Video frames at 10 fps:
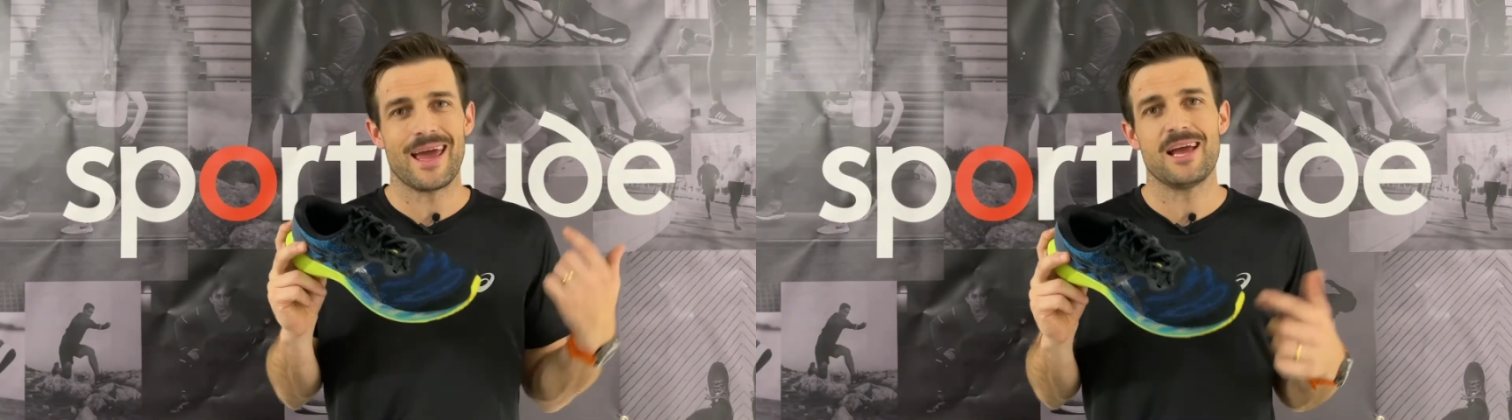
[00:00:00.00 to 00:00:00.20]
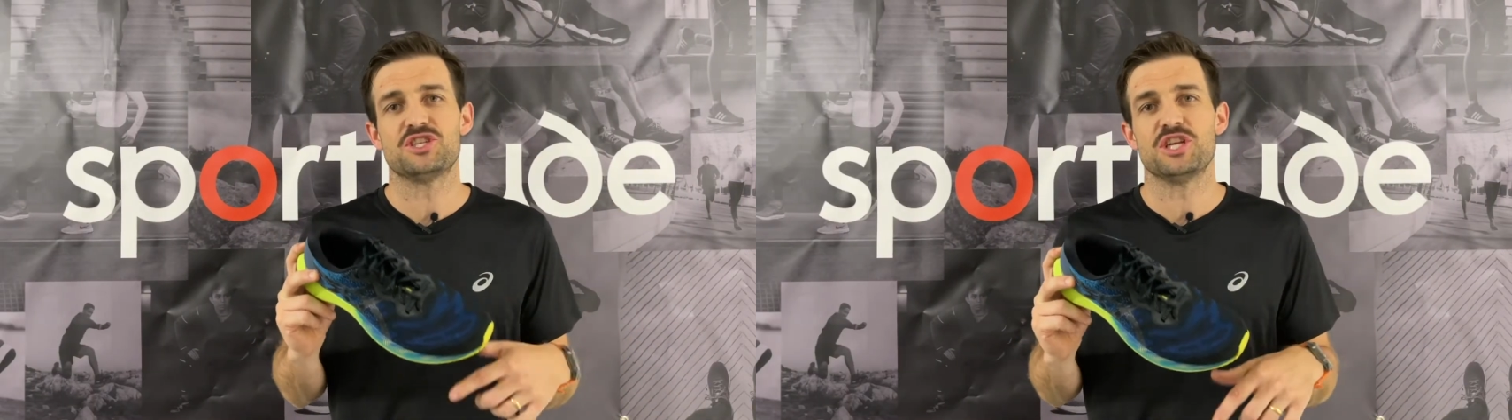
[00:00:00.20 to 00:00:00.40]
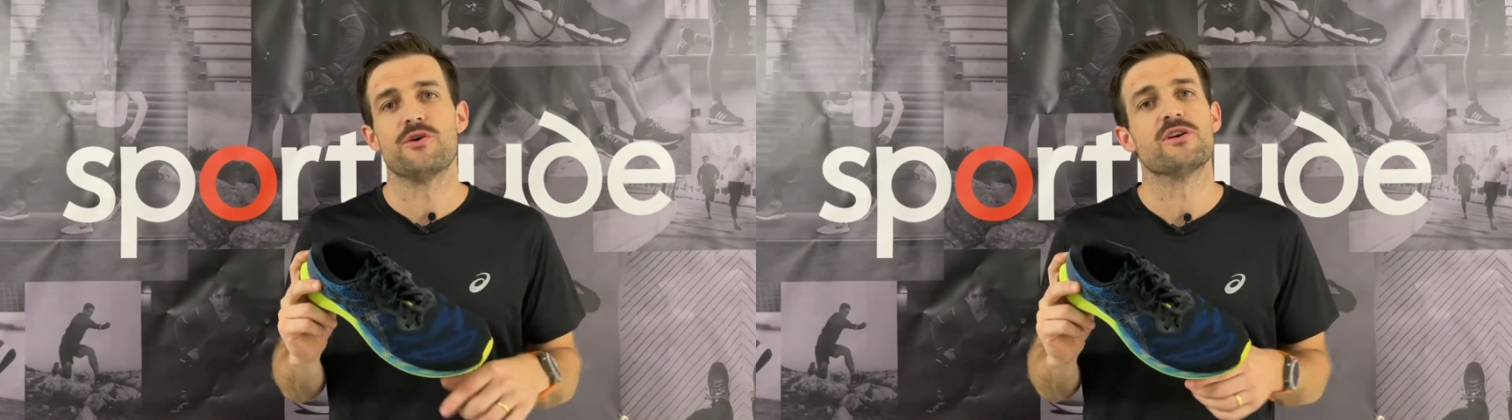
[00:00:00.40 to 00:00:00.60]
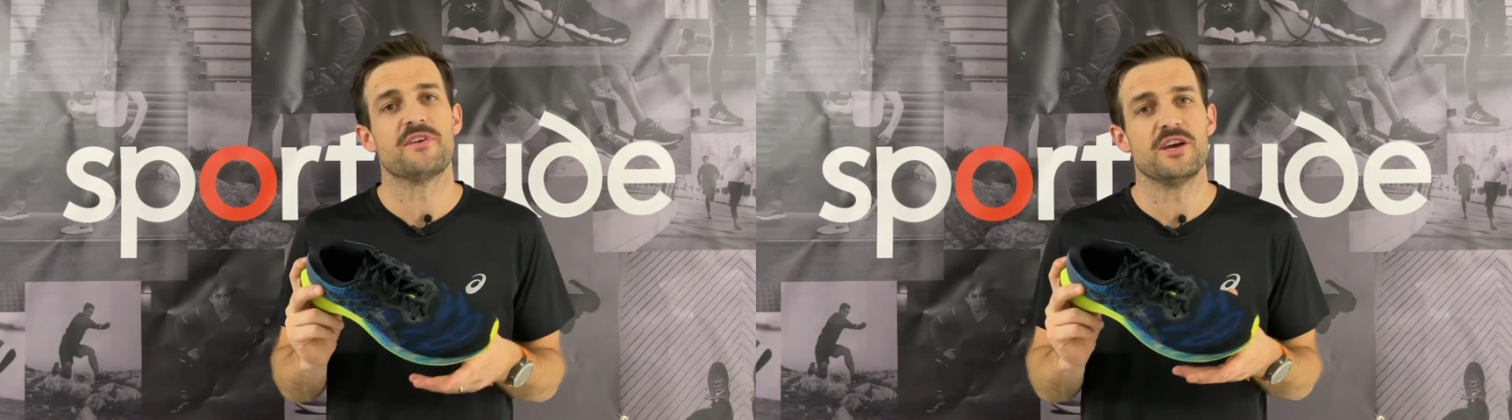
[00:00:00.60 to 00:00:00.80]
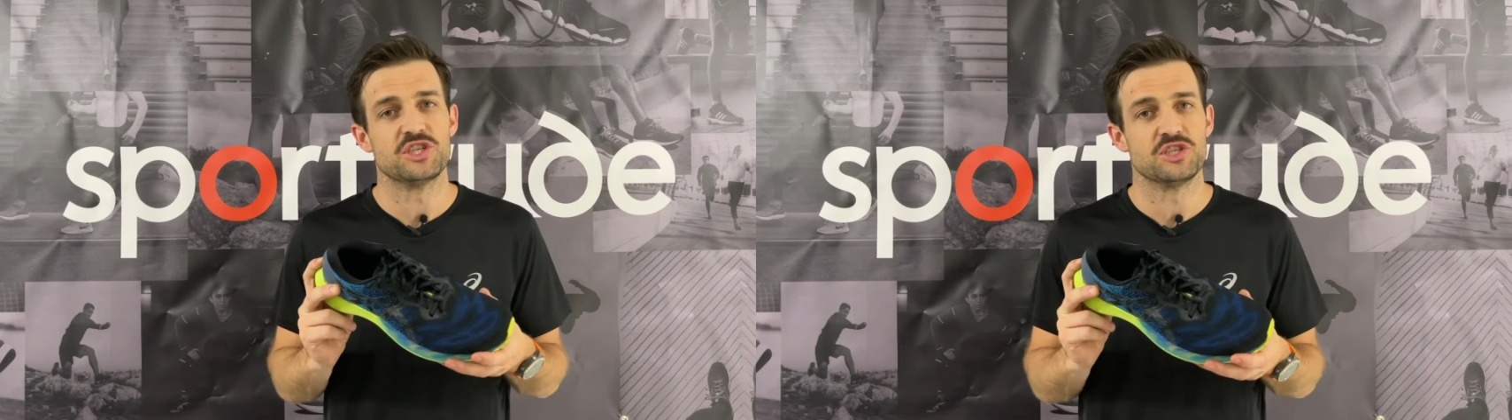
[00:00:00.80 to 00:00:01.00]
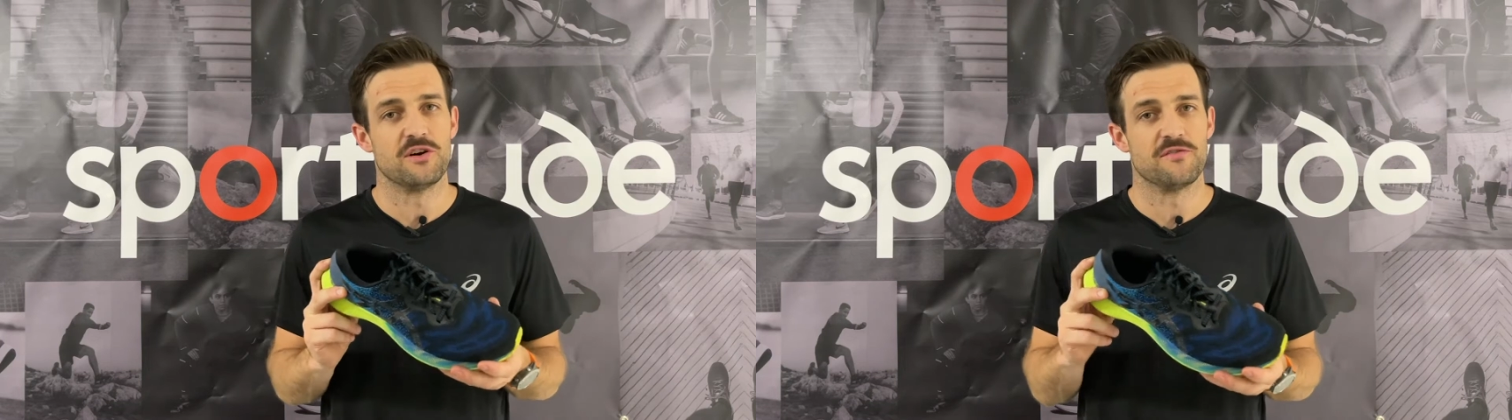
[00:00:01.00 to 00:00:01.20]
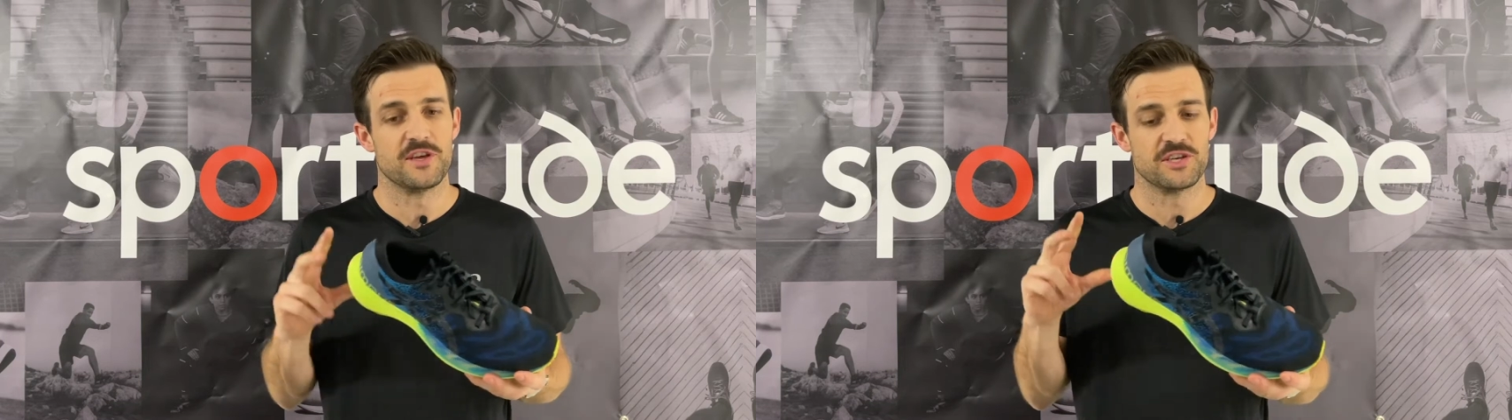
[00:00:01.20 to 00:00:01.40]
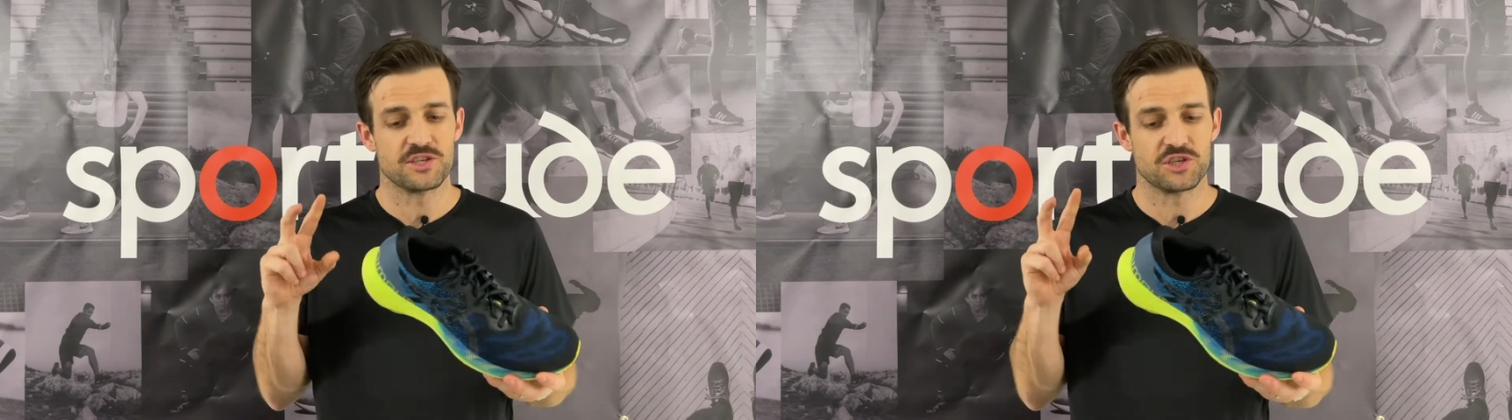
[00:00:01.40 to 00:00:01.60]
engineering features of
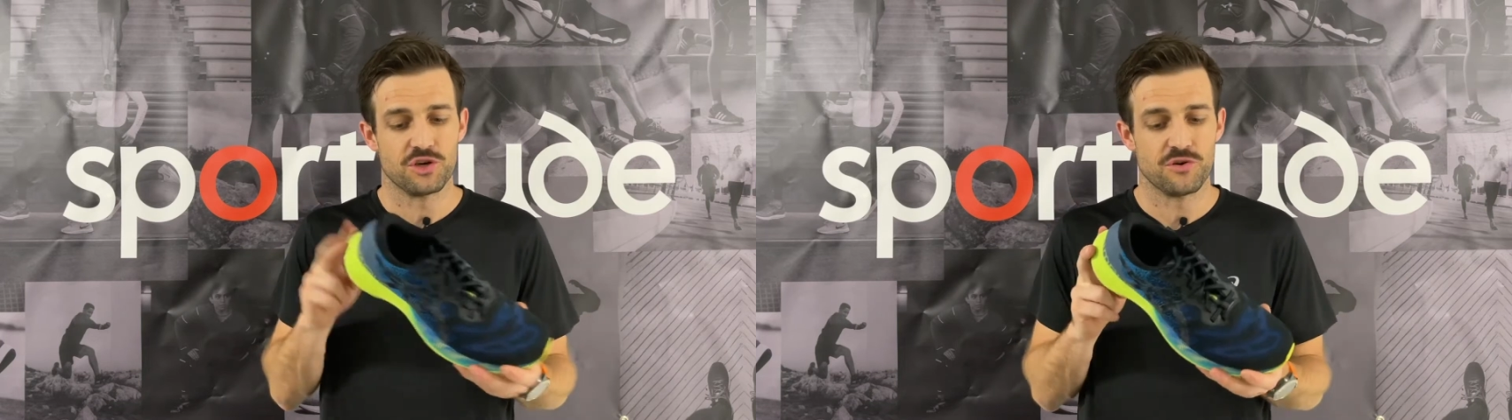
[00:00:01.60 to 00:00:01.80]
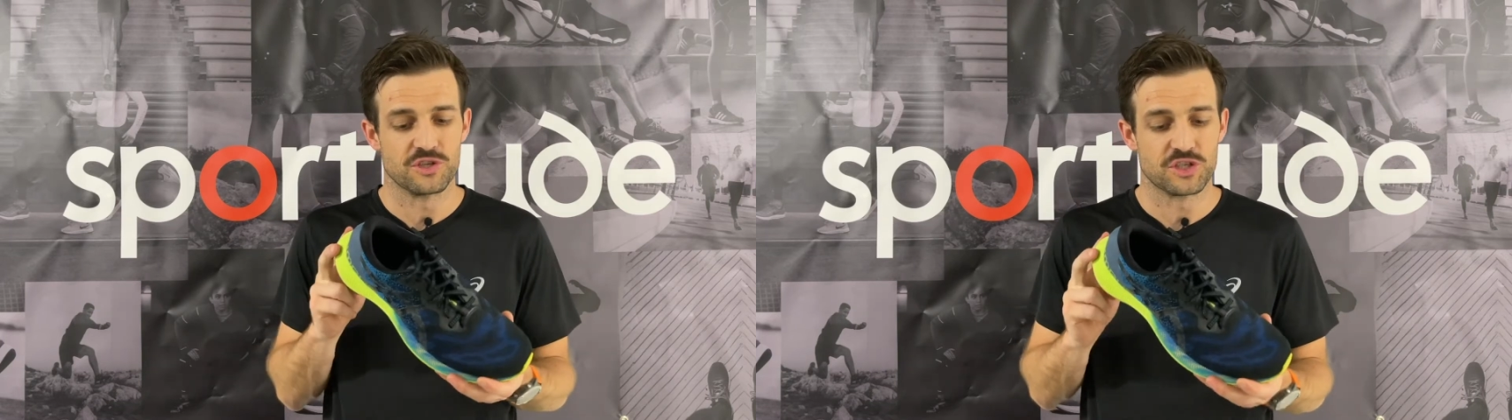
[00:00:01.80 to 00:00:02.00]
this shoe.